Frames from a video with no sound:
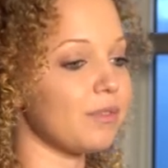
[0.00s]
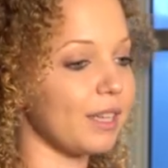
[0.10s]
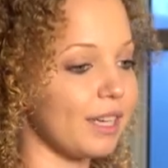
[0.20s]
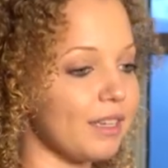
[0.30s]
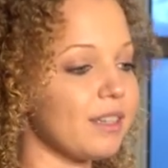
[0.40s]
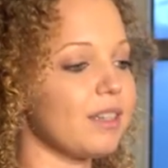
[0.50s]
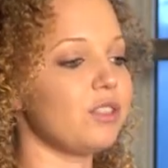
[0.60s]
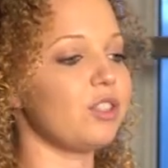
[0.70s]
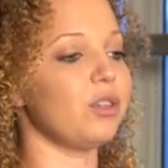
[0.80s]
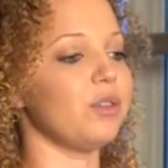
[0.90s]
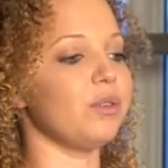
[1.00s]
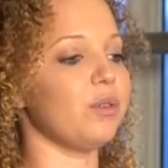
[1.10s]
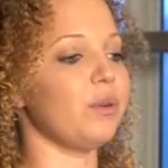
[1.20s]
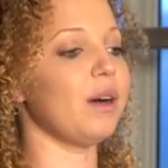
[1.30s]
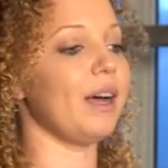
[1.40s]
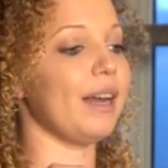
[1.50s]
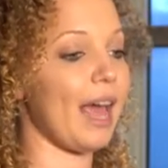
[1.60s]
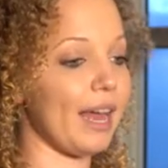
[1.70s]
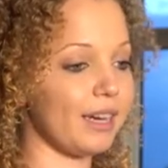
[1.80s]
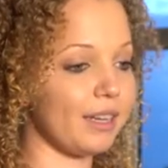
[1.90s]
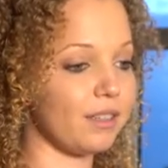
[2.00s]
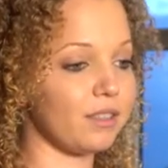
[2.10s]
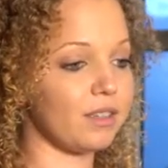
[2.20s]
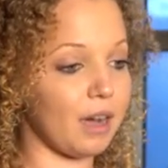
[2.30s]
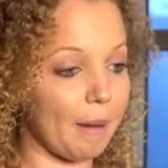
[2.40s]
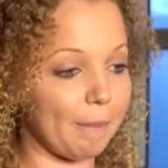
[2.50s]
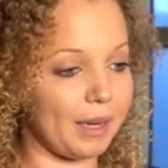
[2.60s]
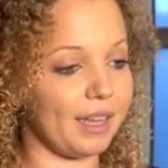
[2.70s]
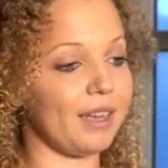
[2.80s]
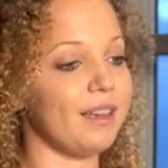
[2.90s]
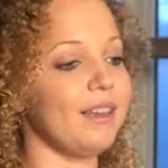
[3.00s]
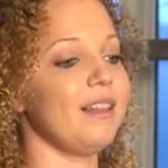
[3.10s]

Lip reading: link to an editing company